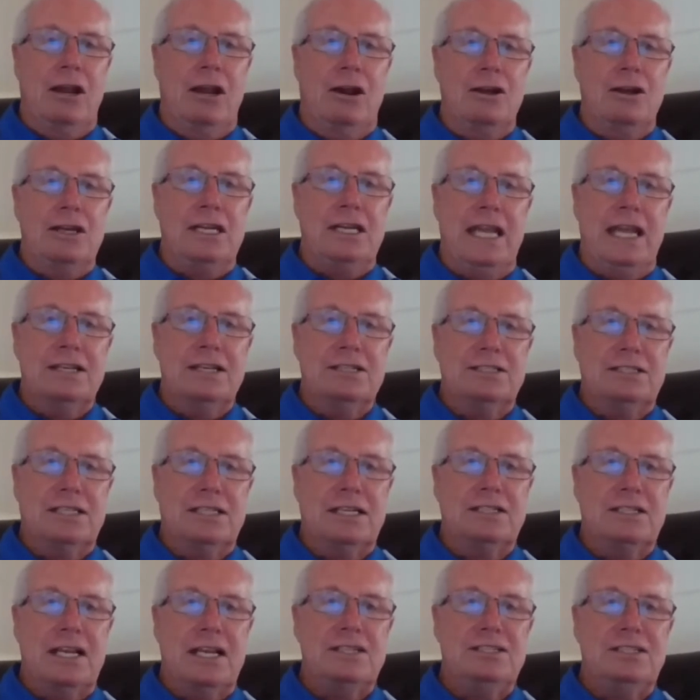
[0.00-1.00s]

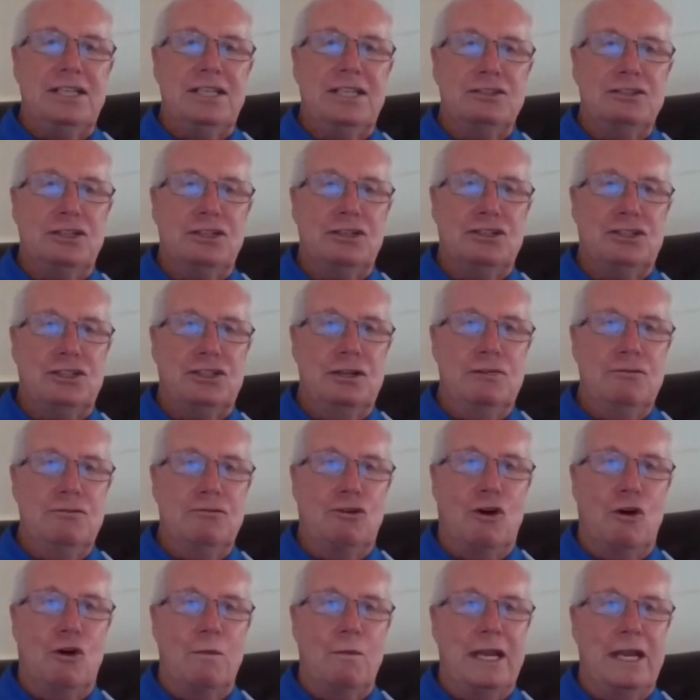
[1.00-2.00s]
ARDS, as I say, is a
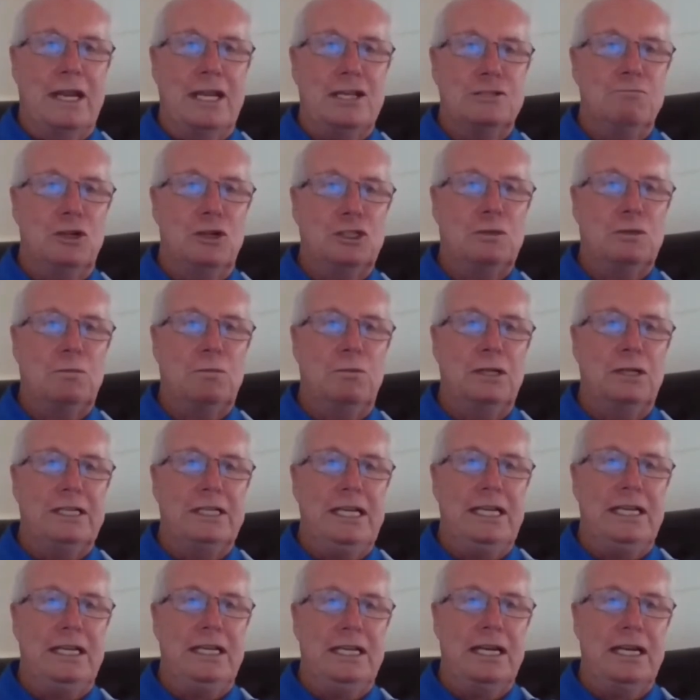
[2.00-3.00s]
syndrome. It has
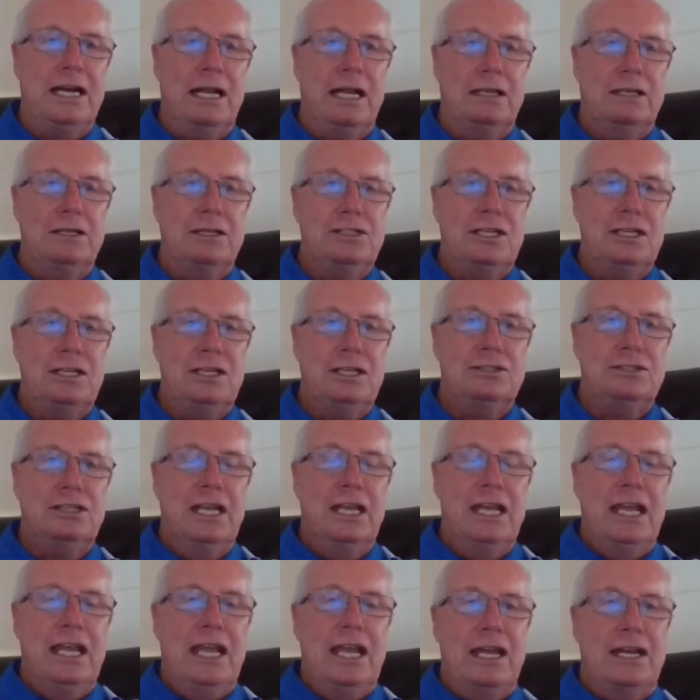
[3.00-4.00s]
multiple etiologies.
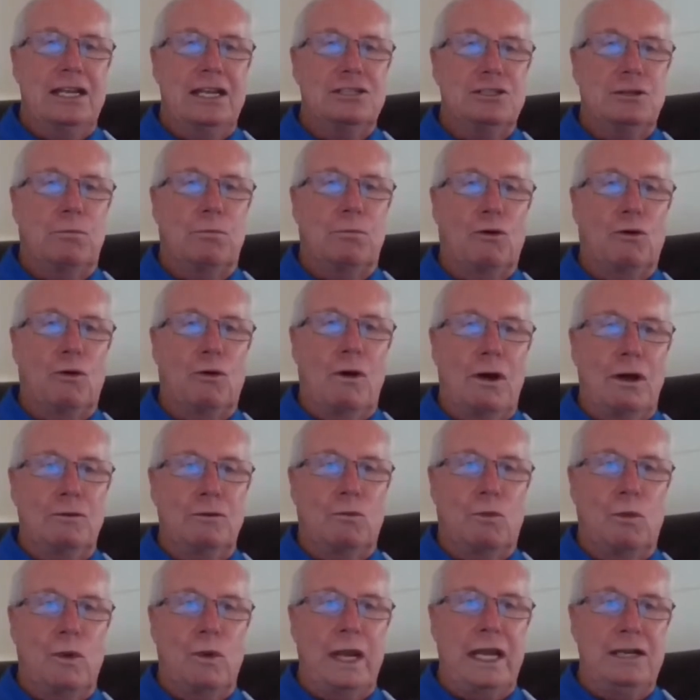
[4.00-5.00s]
It has a
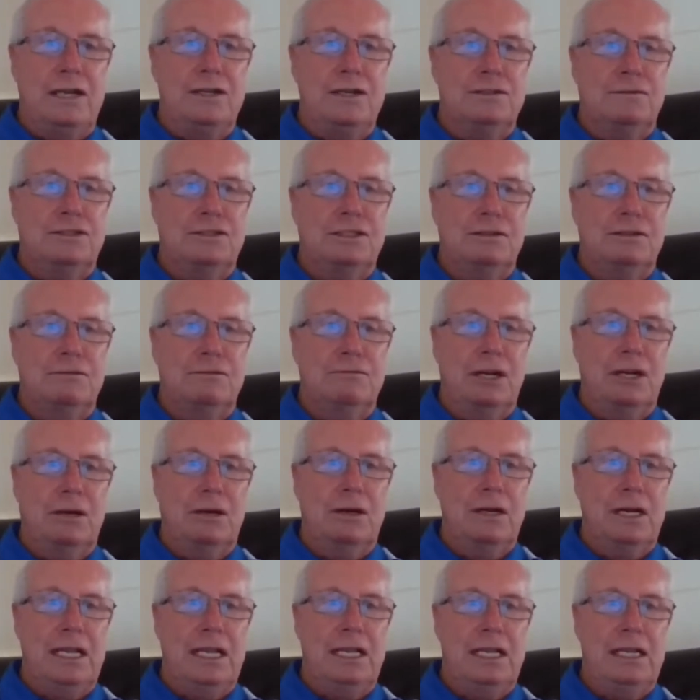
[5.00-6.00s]
broad range of
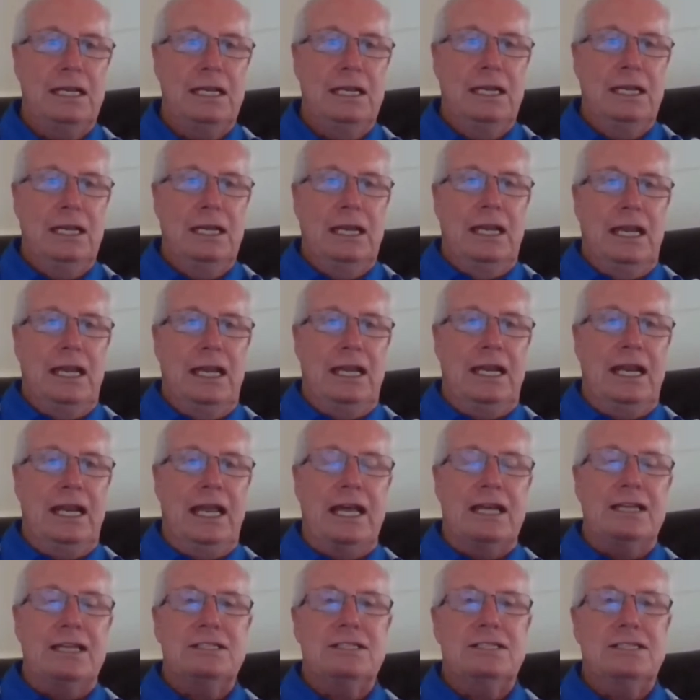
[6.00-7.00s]
severity.
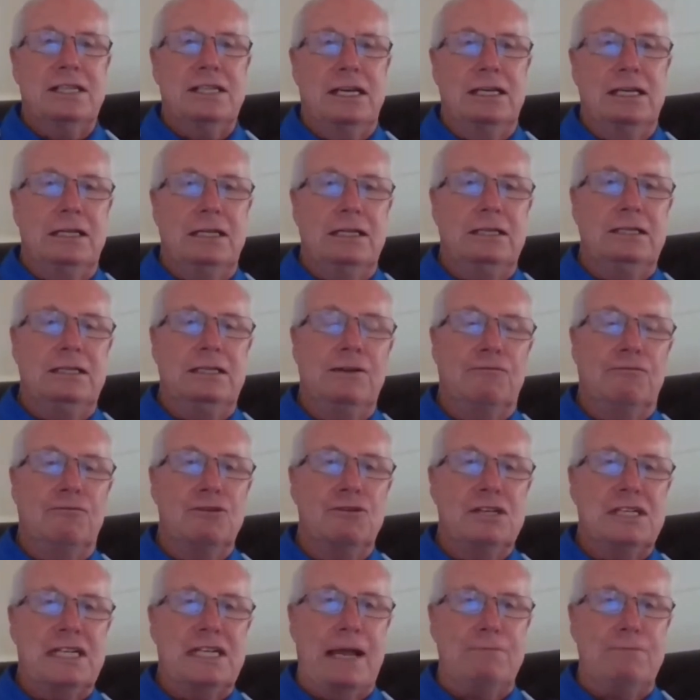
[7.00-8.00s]
It has
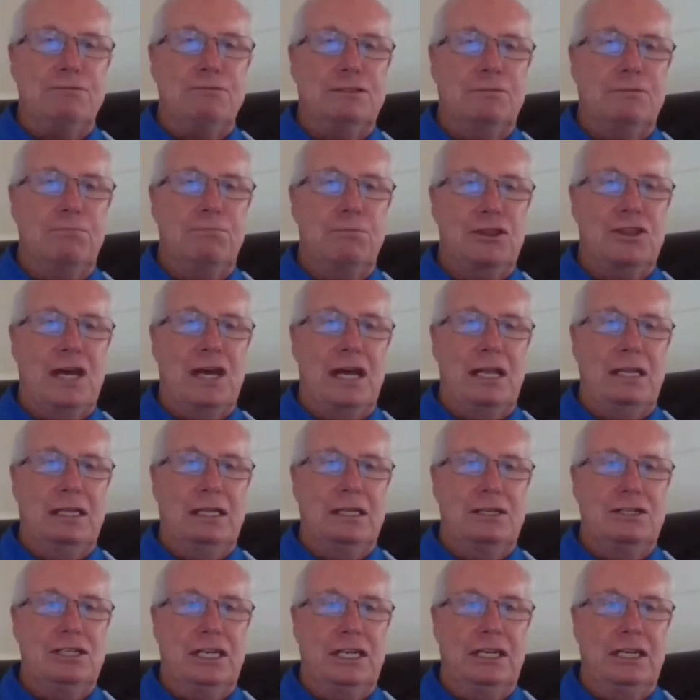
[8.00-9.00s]
different types of
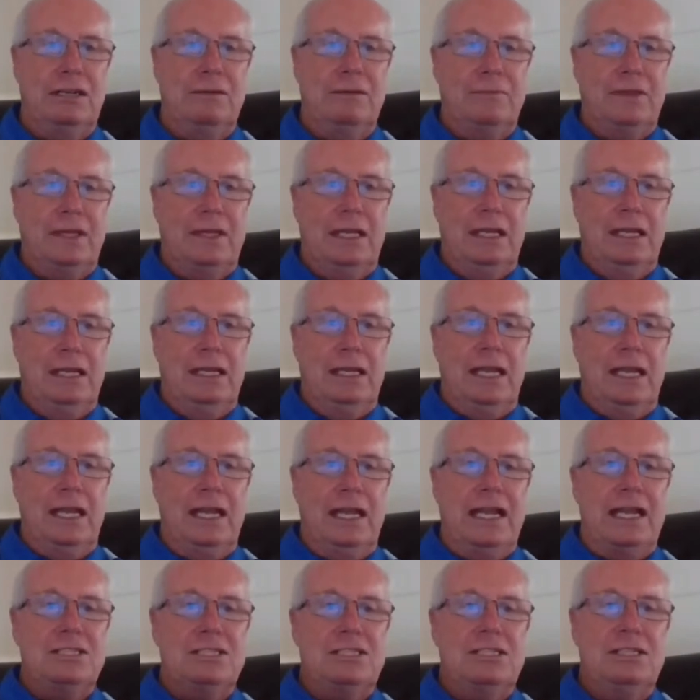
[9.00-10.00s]
pathology.
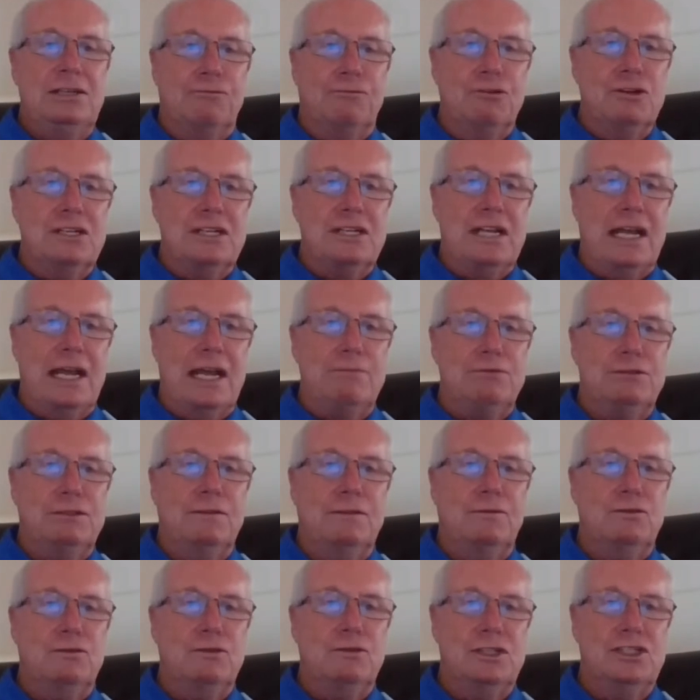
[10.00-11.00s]
It has different
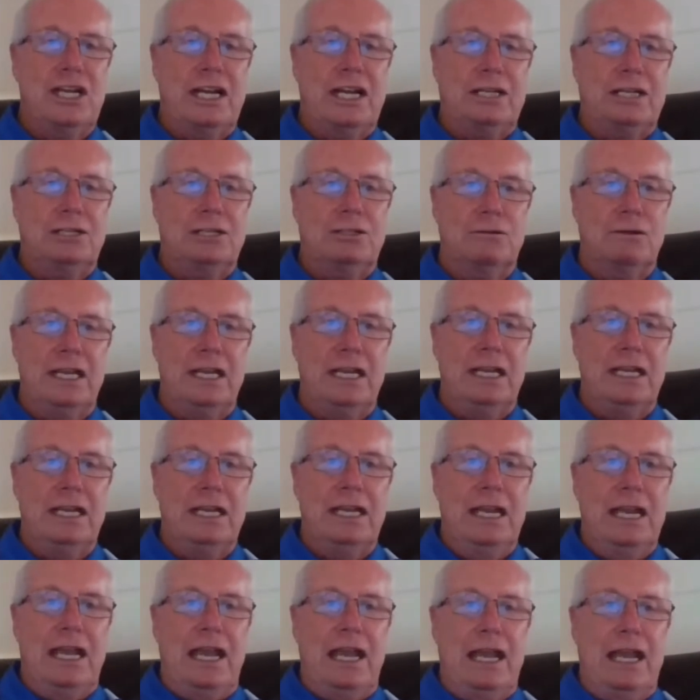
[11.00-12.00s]
types of trajectory
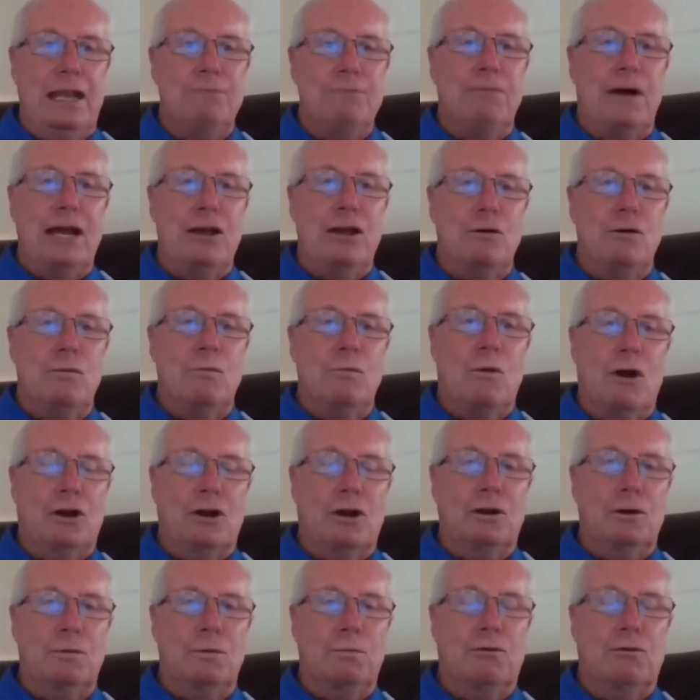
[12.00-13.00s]
and
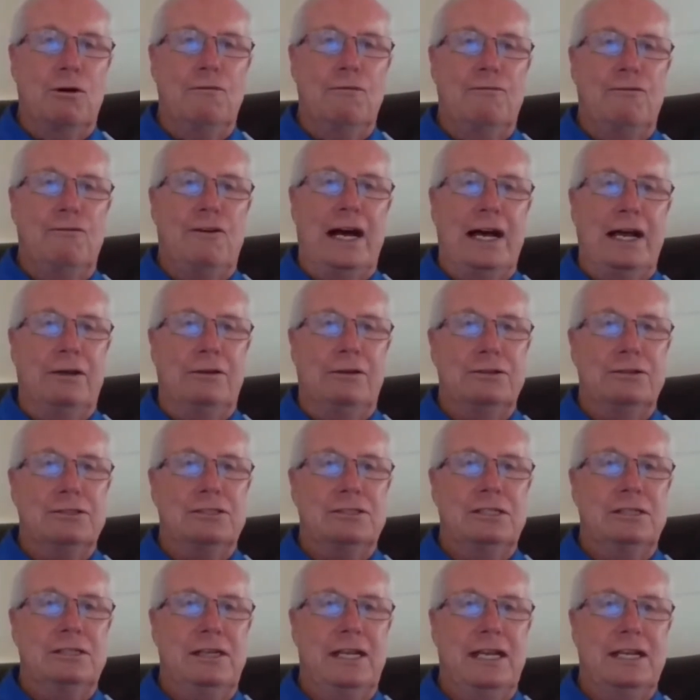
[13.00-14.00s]
biomarker
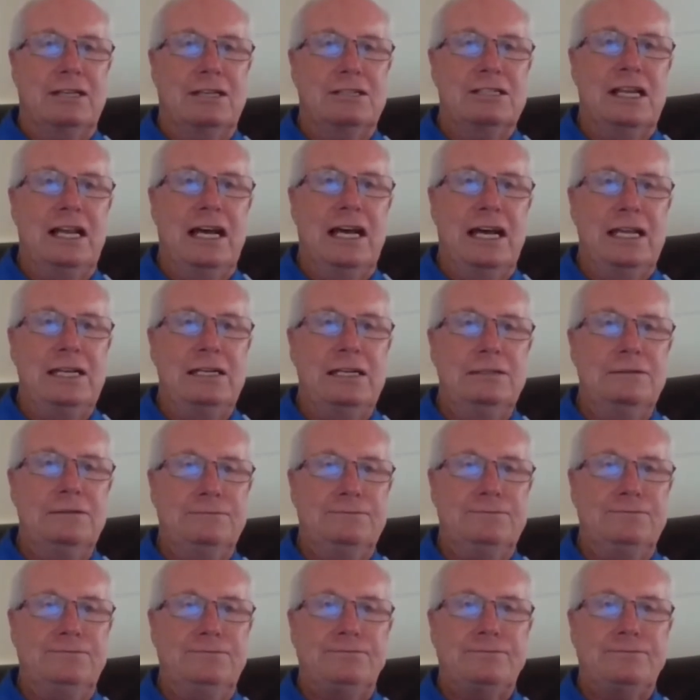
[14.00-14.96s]
profiles. Next slide.